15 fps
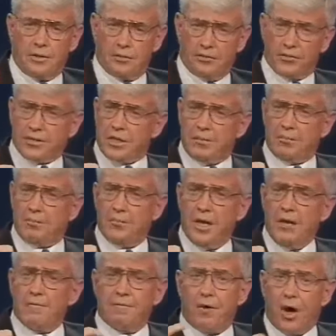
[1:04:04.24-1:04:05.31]
of some
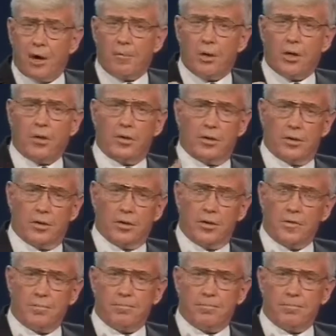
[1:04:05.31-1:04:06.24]
farmer or